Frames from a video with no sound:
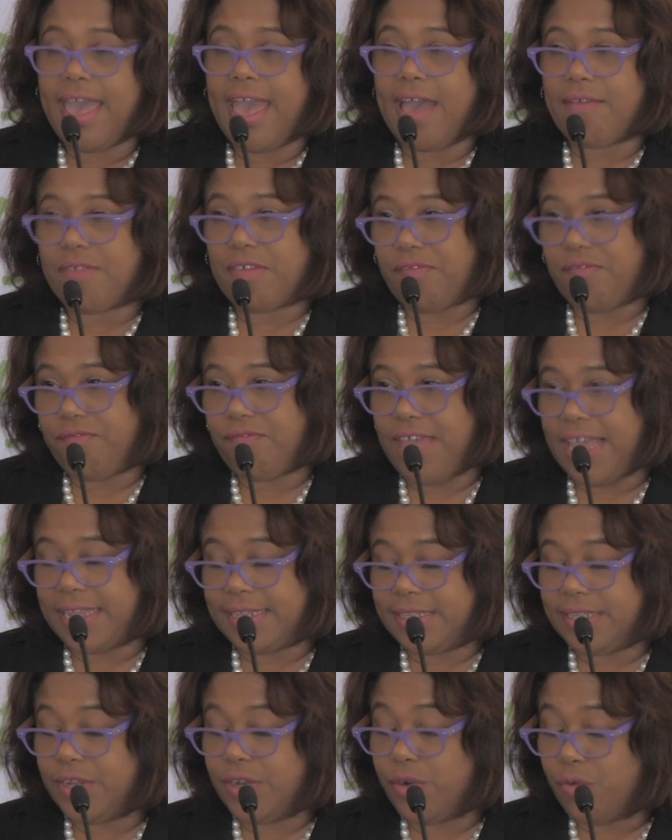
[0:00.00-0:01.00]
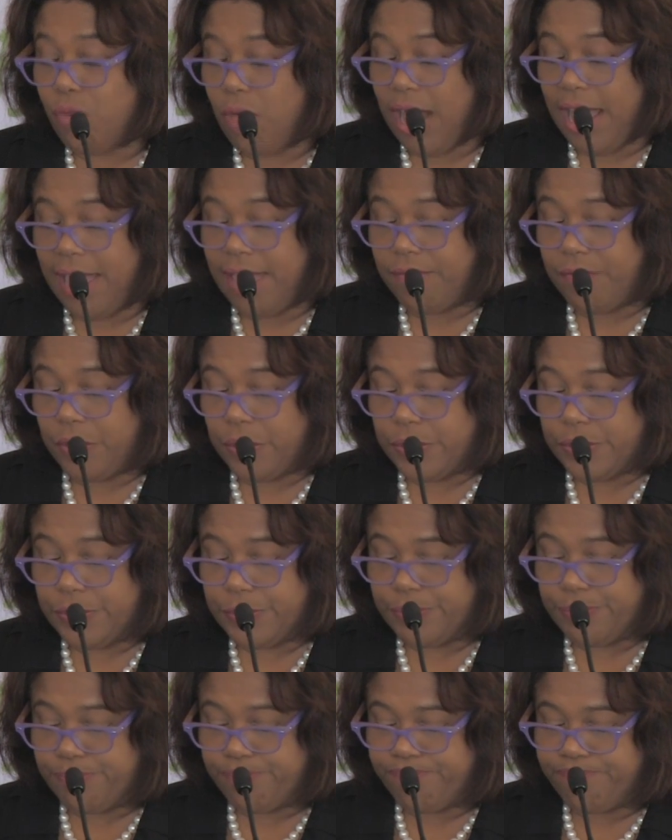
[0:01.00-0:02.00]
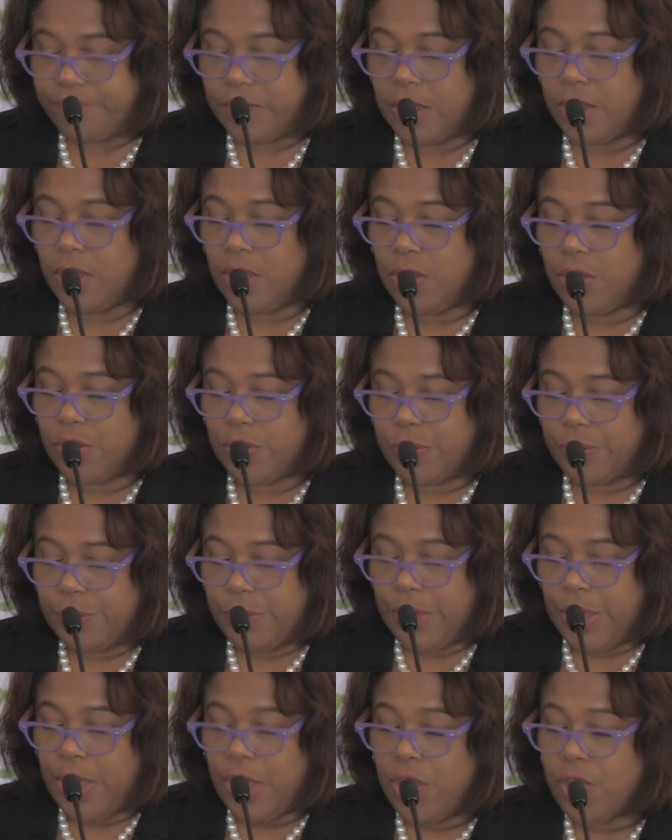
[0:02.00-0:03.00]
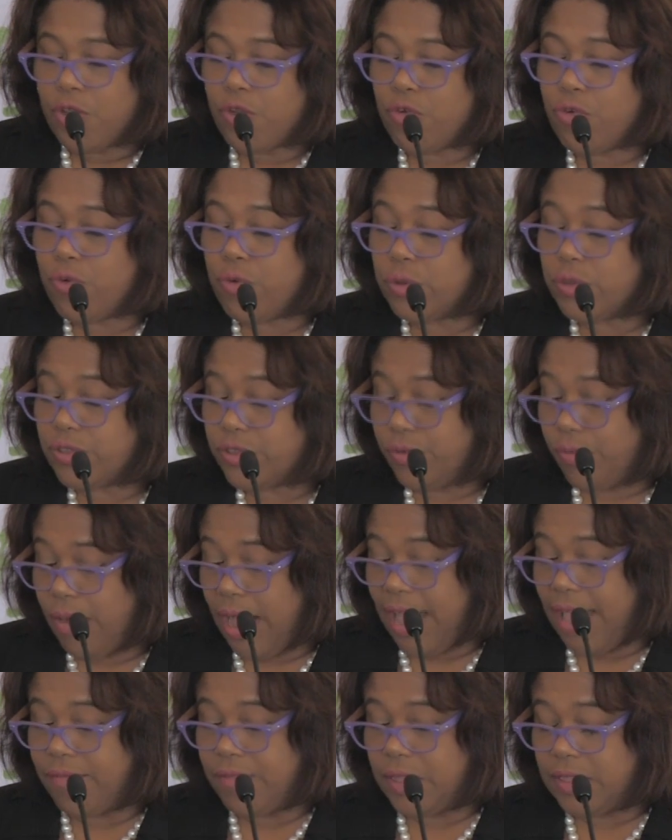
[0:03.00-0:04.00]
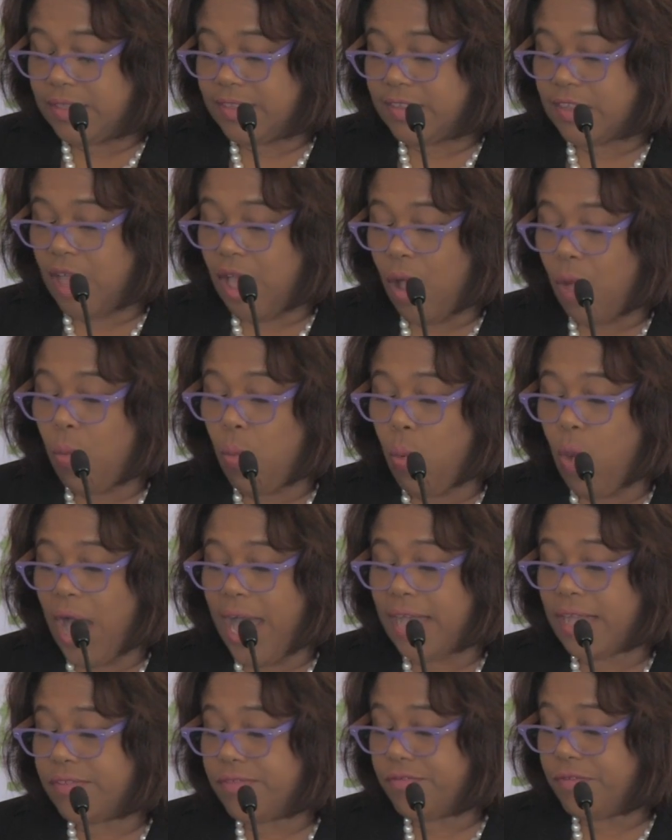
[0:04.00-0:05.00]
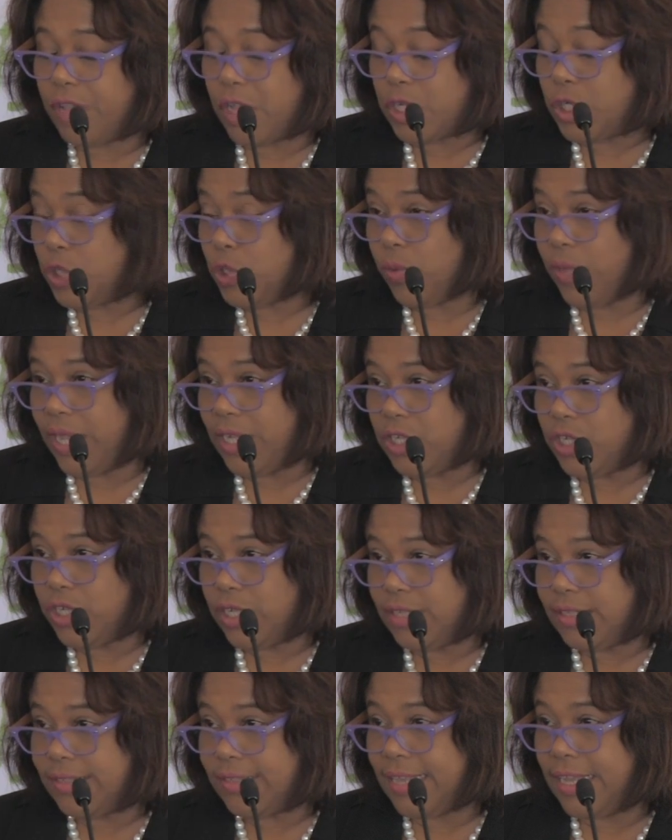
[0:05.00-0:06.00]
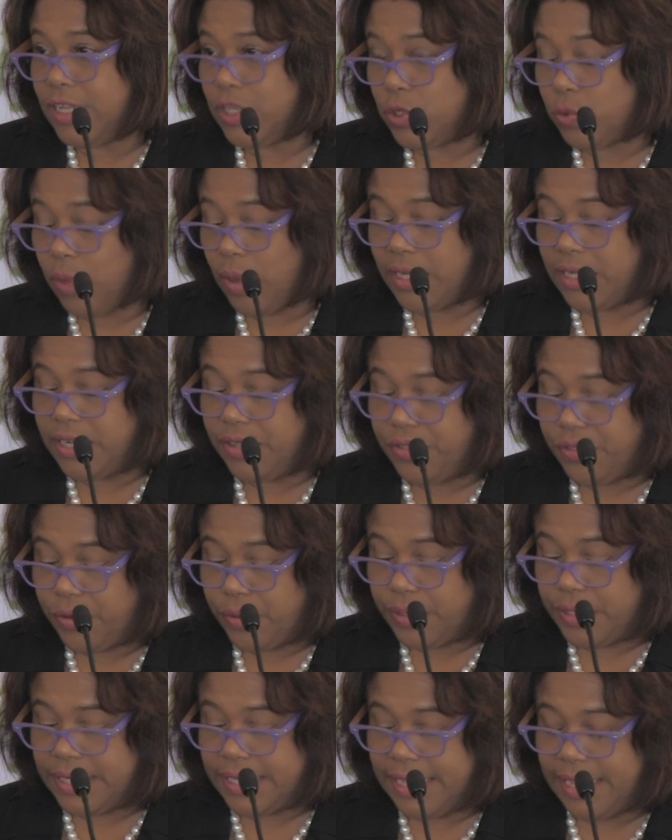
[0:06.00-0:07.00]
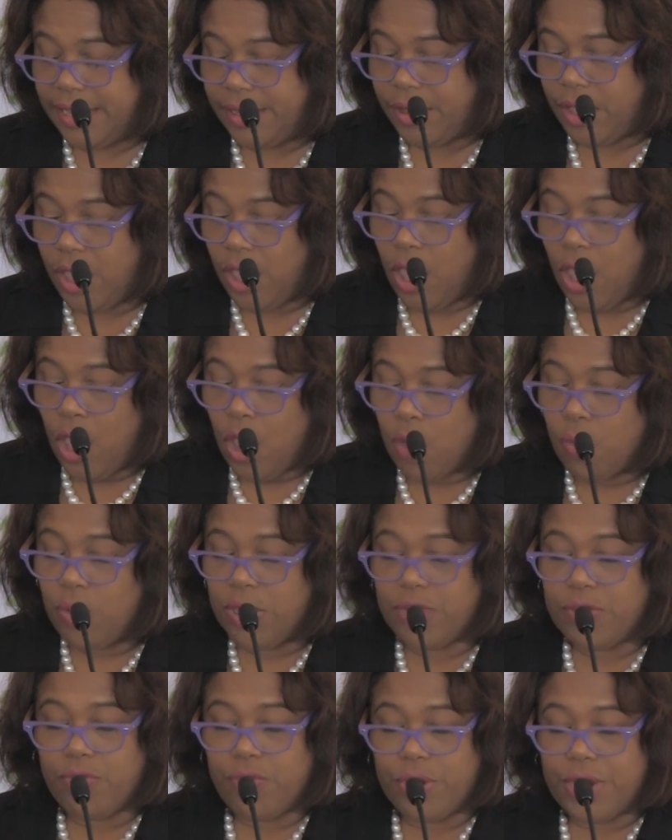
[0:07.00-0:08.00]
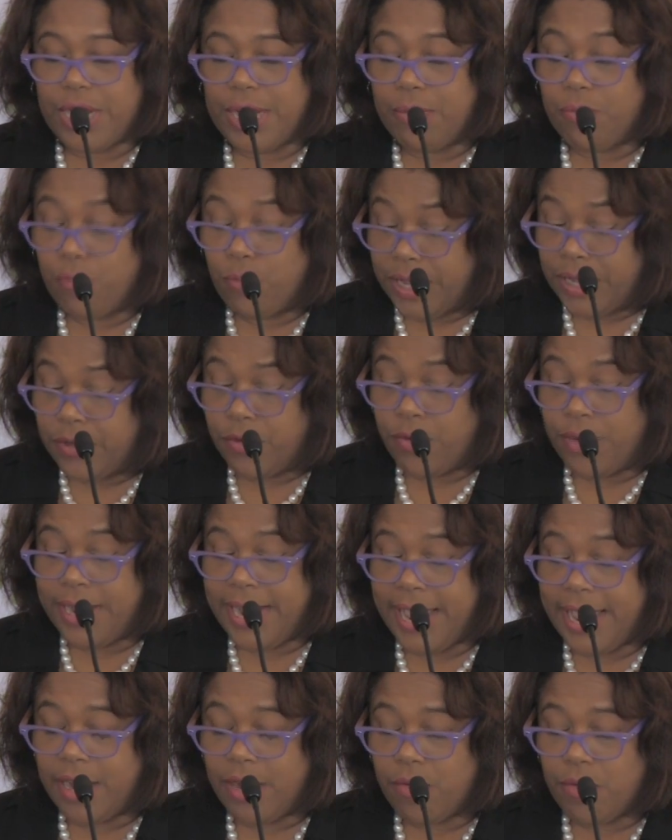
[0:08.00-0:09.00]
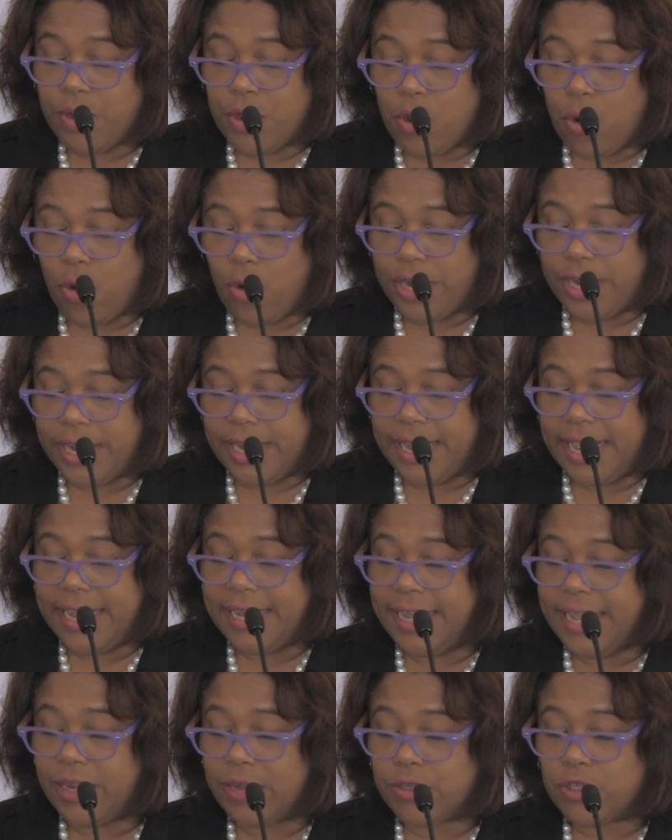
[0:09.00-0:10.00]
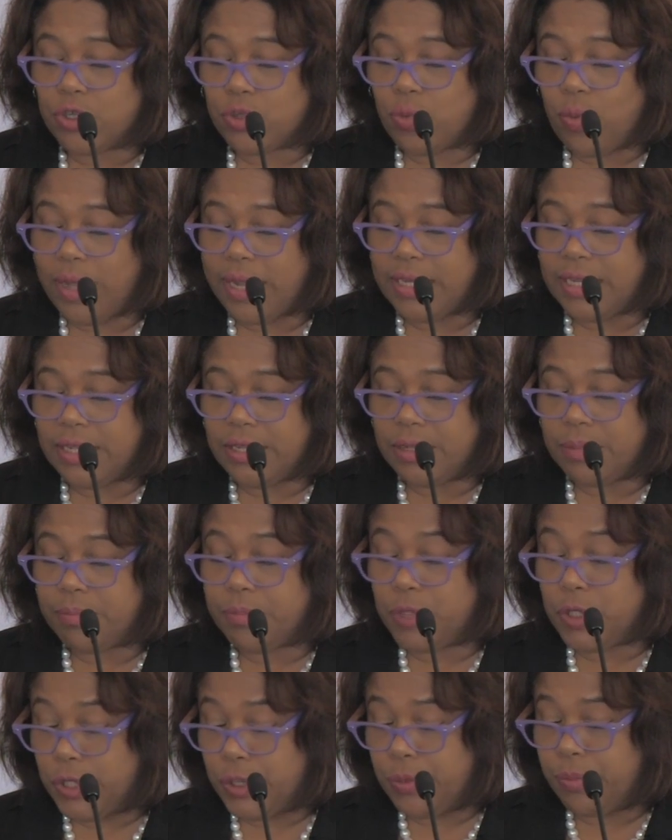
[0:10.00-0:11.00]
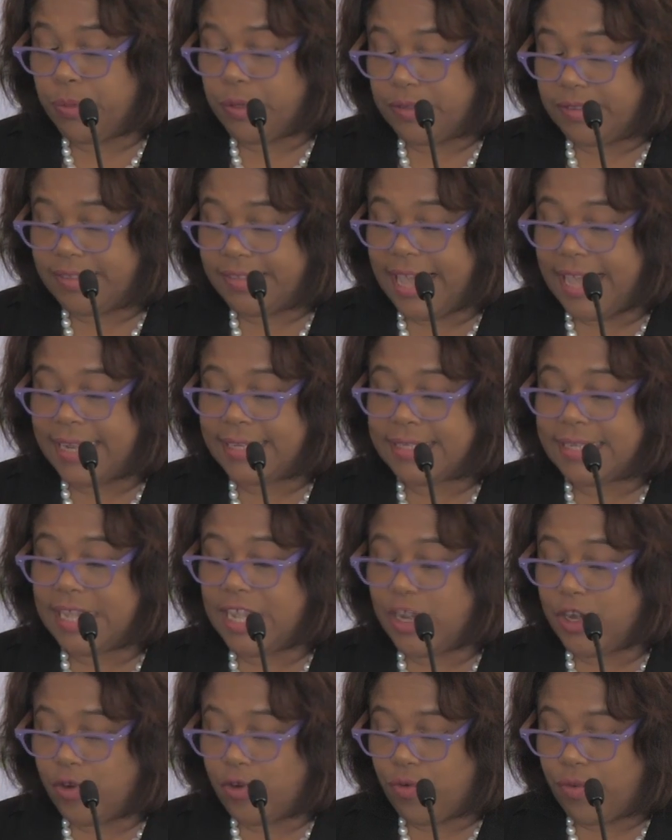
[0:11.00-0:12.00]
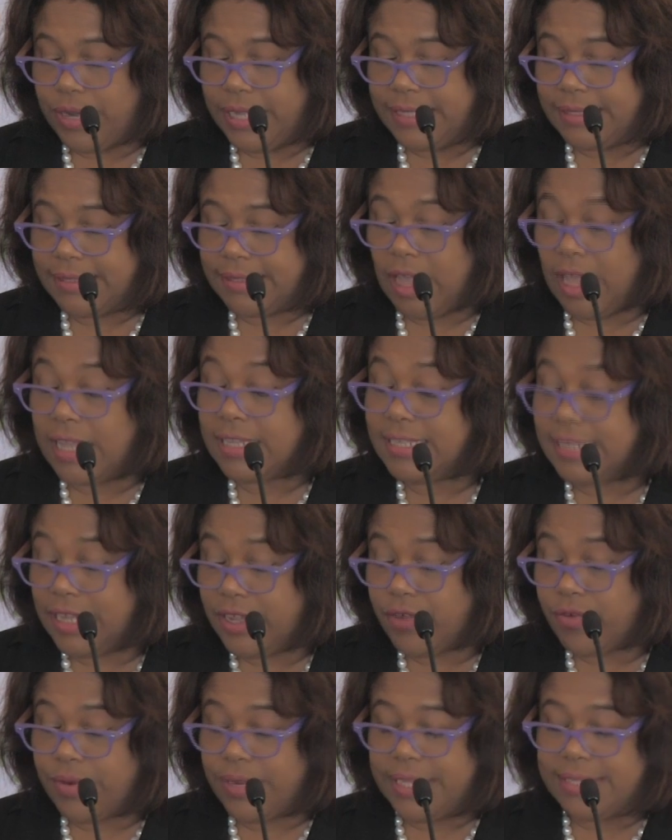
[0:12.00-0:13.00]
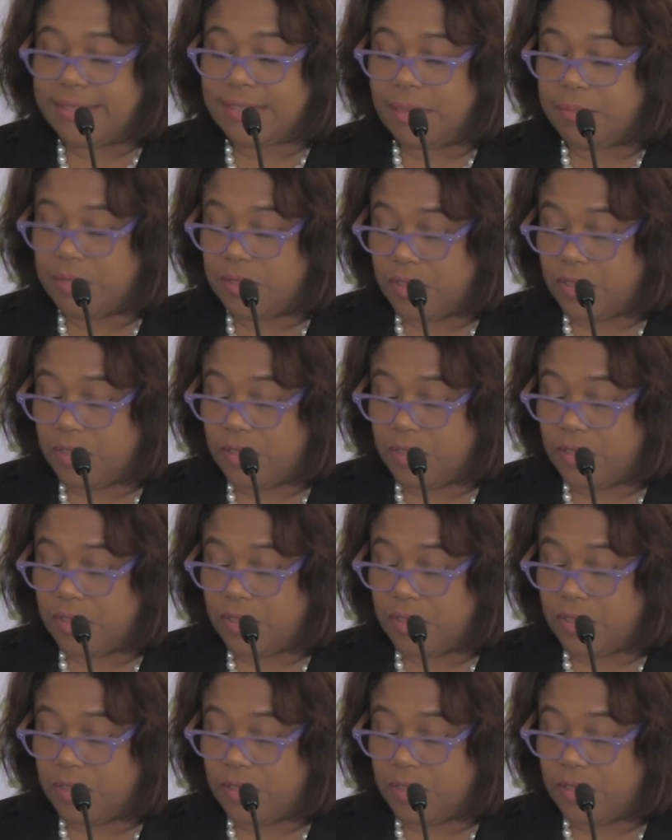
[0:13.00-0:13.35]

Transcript: have affected arrivals. Cruise arrivals saw wild fluctuations in 2013. With Grenada recording a near 22% decrease